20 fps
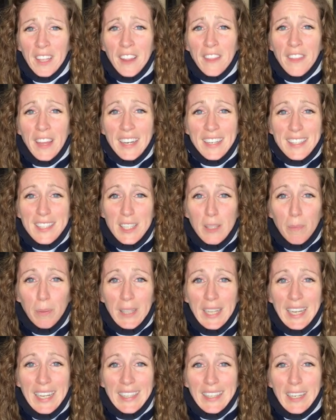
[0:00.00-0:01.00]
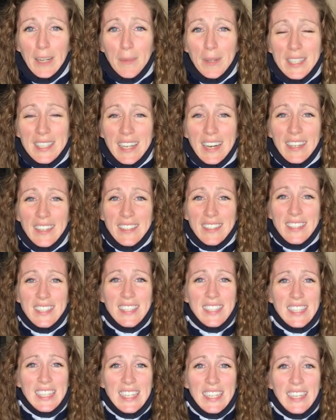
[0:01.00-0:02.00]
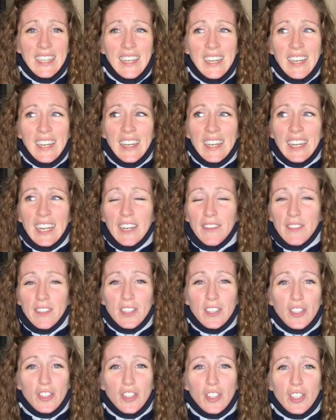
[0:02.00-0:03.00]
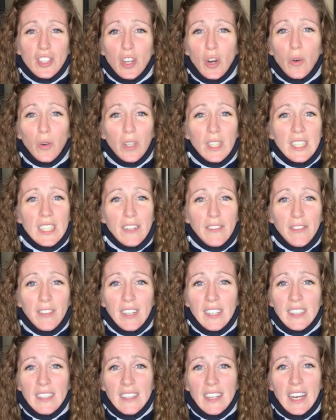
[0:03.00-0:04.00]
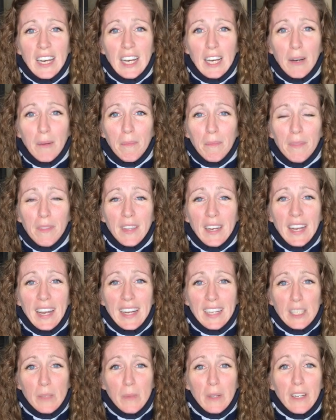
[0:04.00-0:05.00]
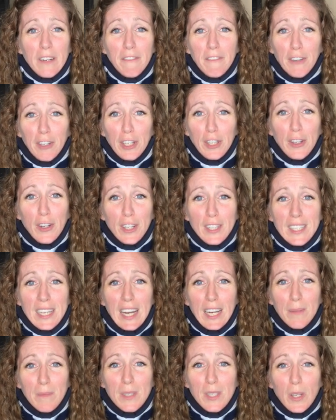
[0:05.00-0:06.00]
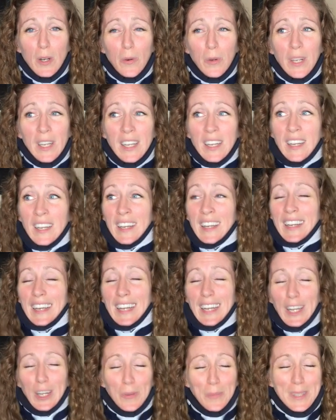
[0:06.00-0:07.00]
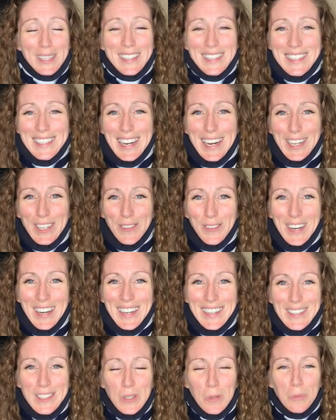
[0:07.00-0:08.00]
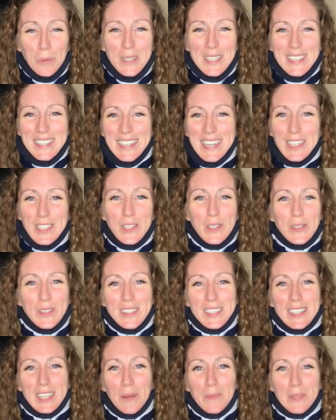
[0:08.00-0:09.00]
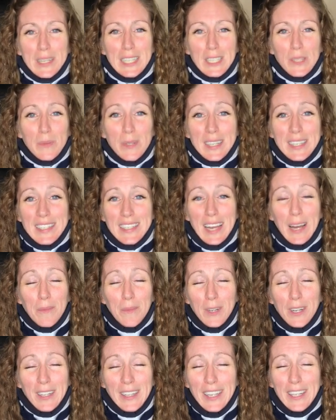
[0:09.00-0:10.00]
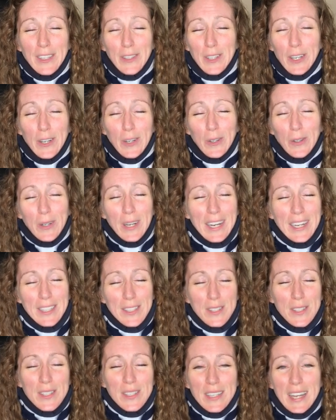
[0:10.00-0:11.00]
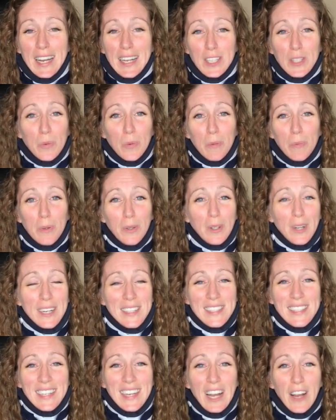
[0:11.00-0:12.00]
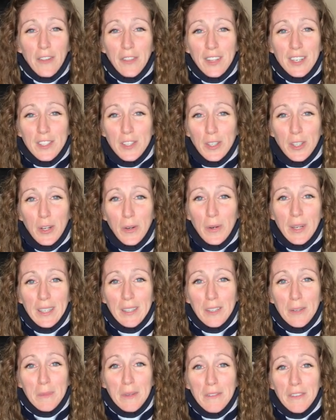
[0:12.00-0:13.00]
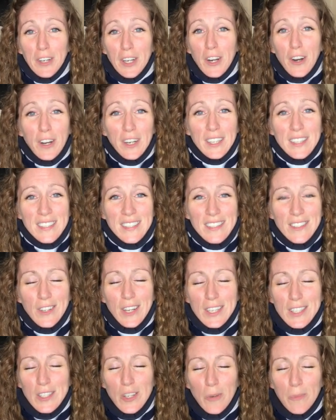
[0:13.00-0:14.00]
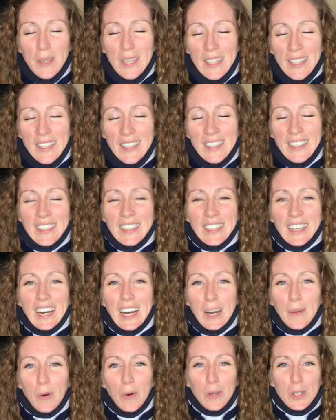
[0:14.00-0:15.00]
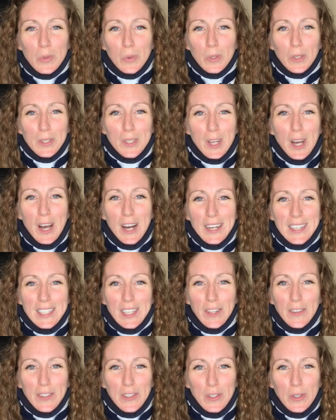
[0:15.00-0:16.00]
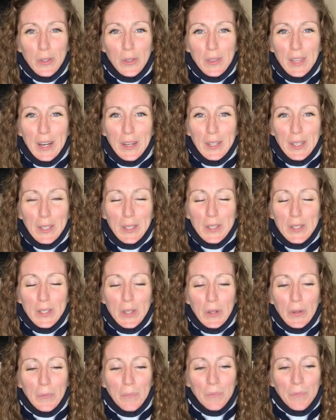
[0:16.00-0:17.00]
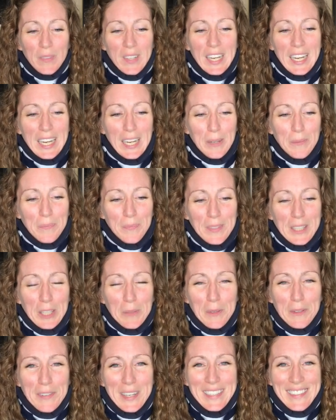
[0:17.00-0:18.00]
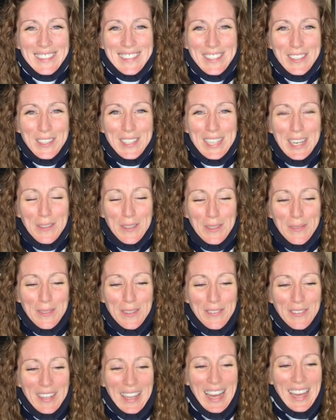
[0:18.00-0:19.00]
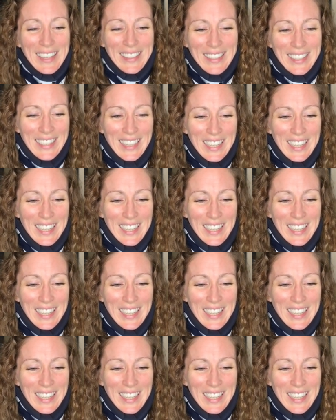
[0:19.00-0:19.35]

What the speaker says: that is the plan, and I'm excited to see if this is just totally different than it has been in a very long time. So it'll be an exciting ride, so please stay tuned to these updates, because I'm gonna let you know as we're progressing how things are going. I'm gonna be very honest. You guys know me. I'm always real talk, telling the truth out here, so it'll be fun, so stay with me for that.